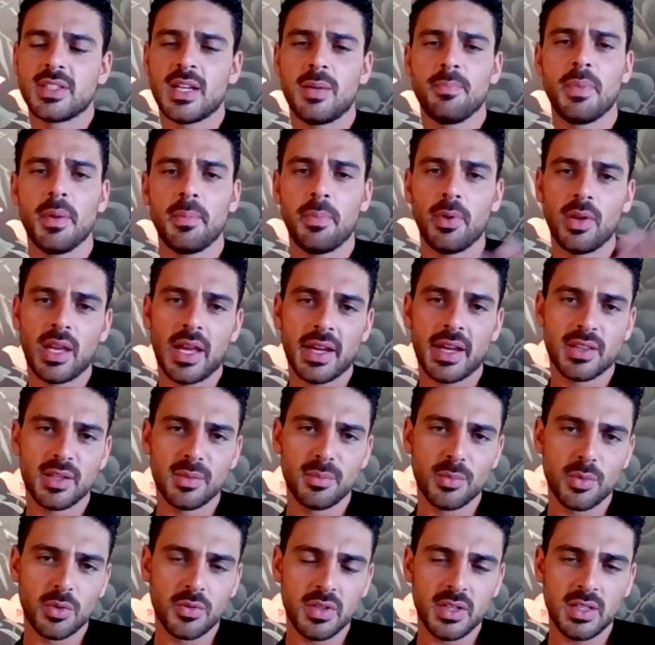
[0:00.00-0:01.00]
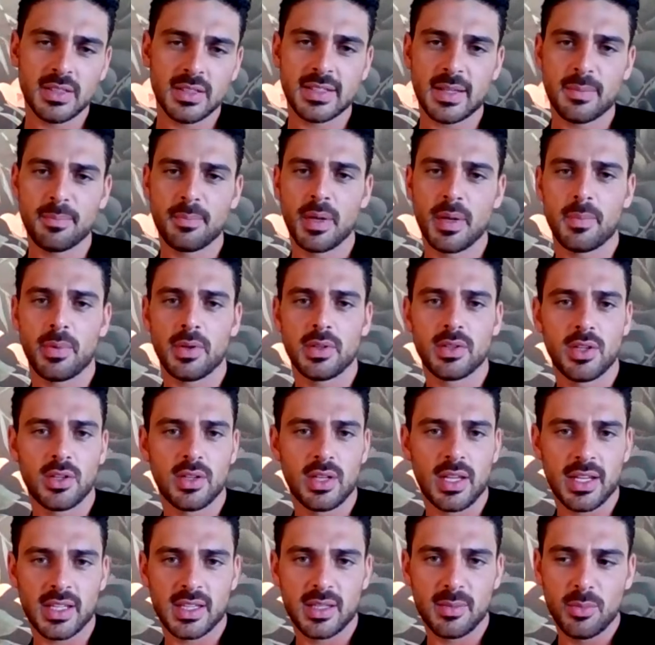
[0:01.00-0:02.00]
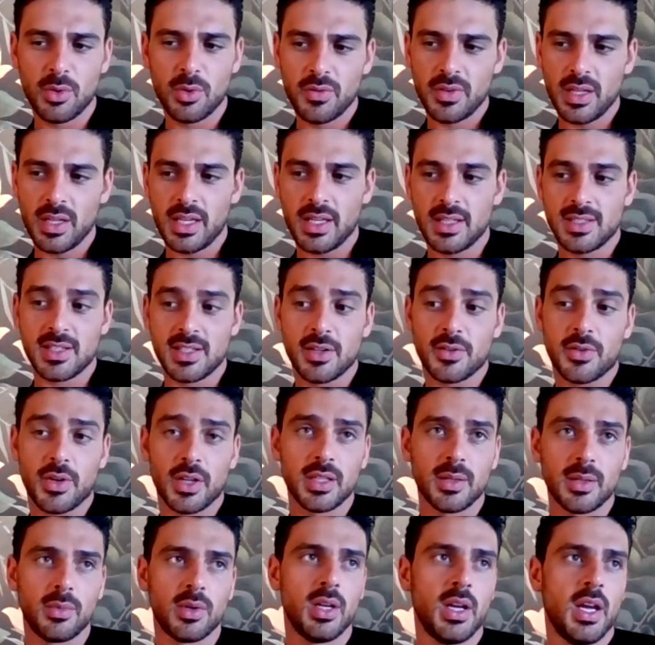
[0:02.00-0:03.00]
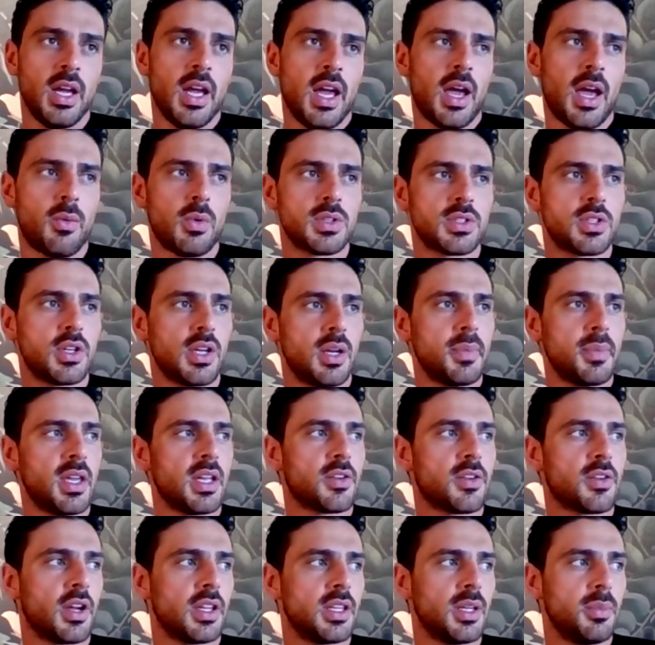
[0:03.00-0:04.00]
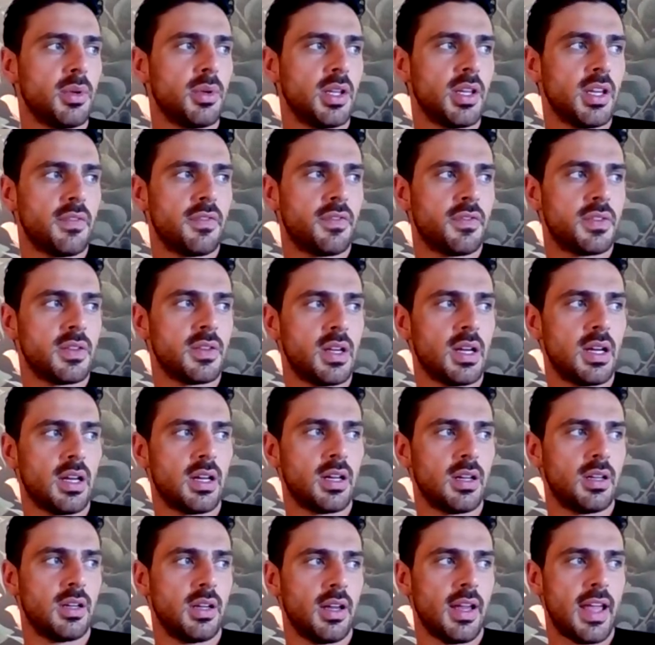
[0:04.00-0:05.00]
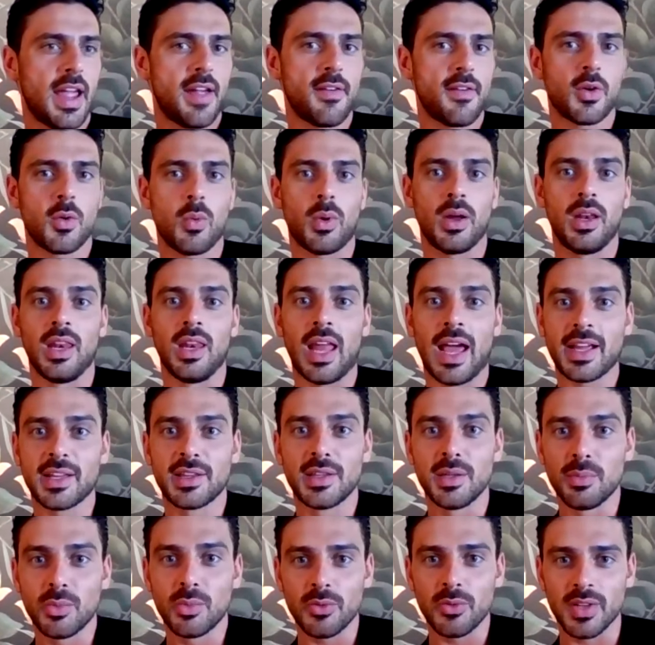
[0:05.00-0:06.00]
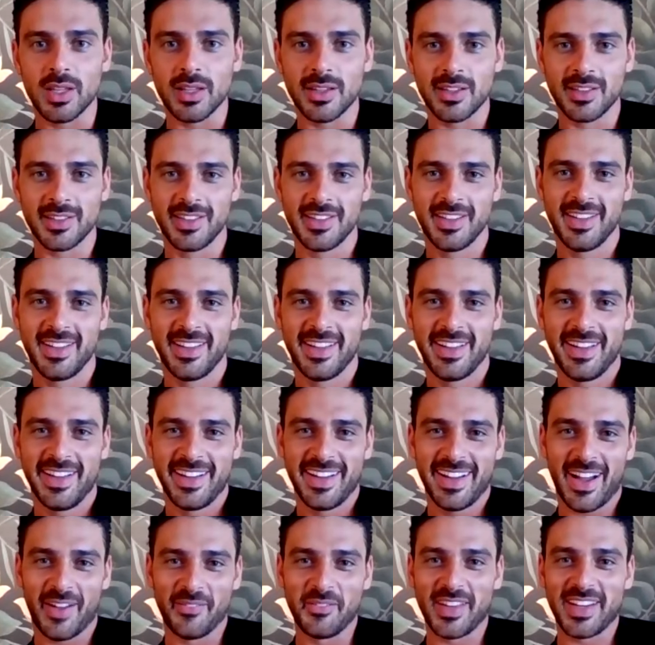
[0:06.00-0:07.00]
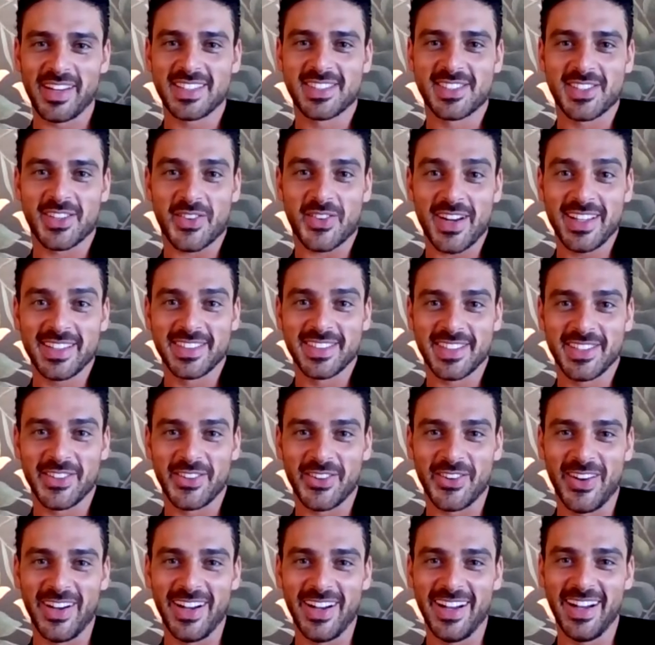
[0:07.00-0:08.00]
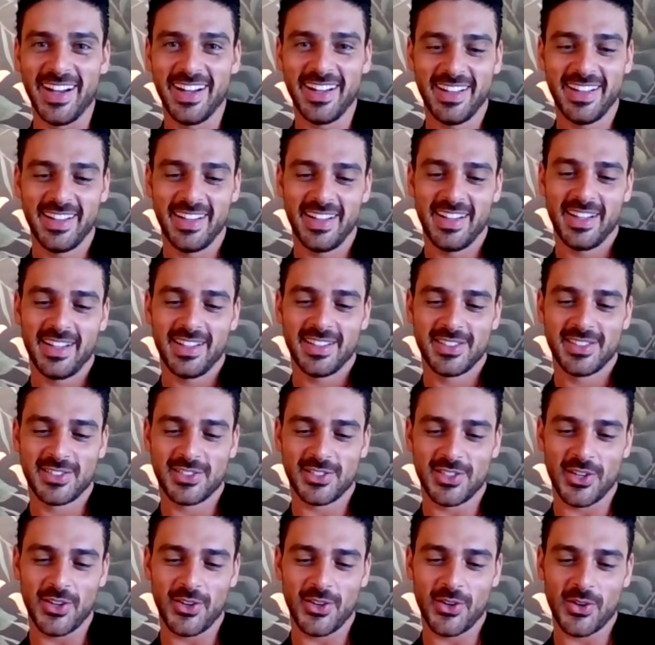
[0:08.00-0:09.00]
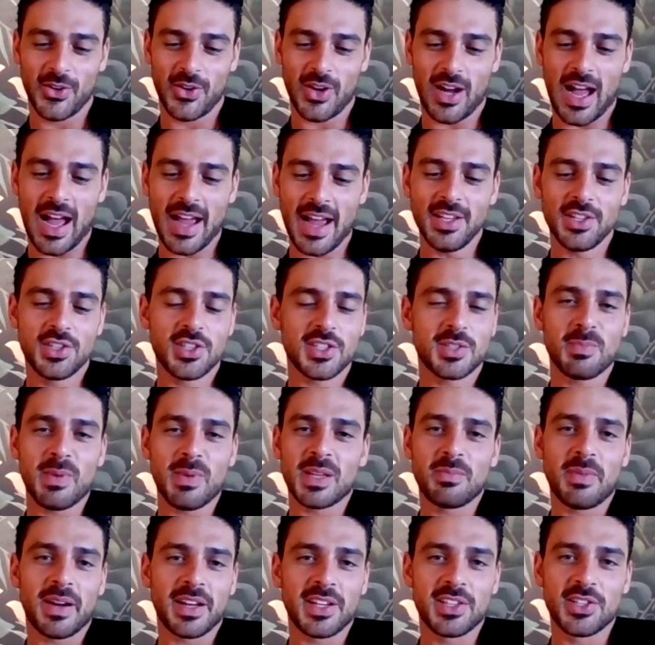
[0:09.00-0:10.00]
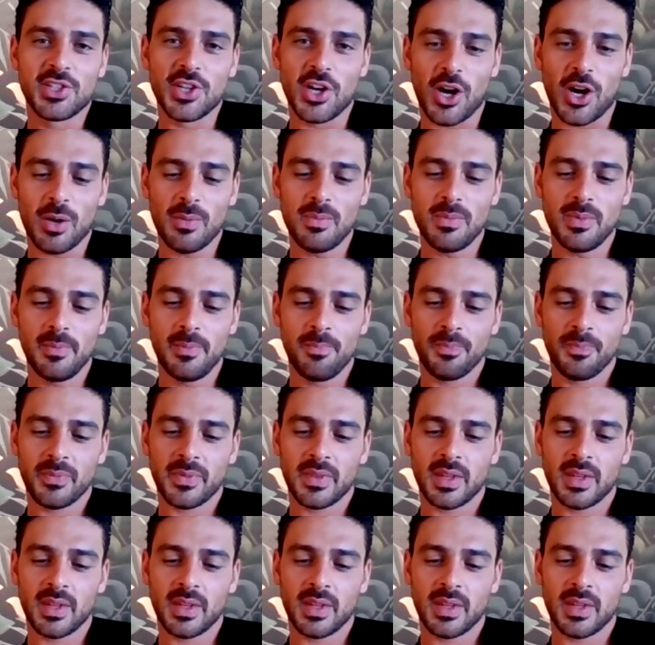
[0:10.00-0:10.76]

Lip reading: Some people like the movie, some people don't like the movie. It's incredible. It was going to be incredible if everyone liked the movie. I mean, it's crazy, you know. So I just made my job.